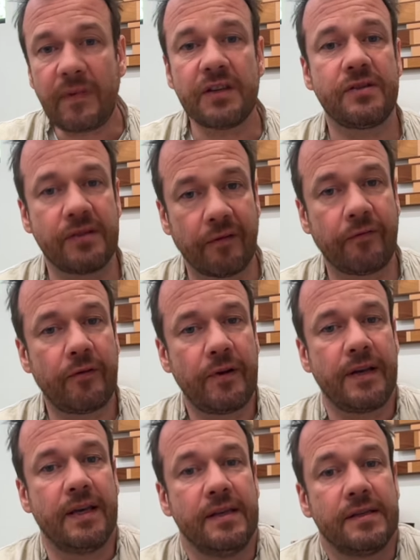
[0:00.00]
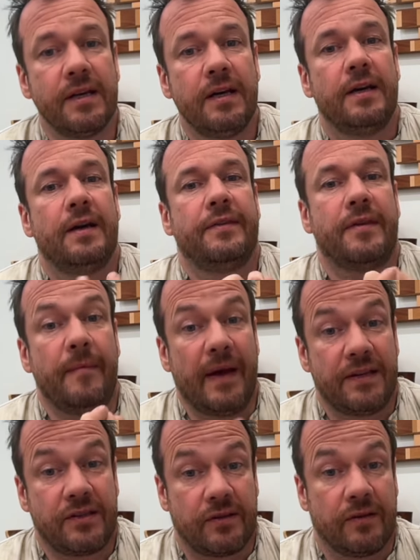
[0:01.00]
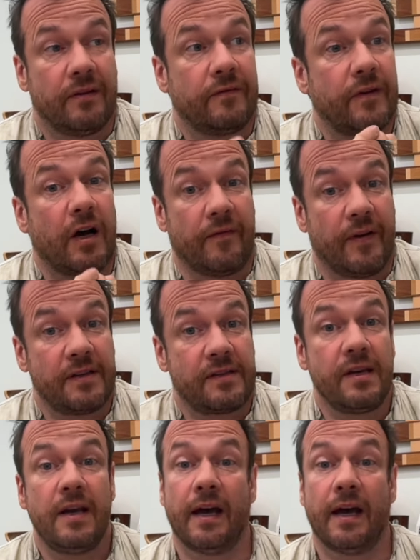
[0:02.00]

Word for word: Suffering is dimension of, of us.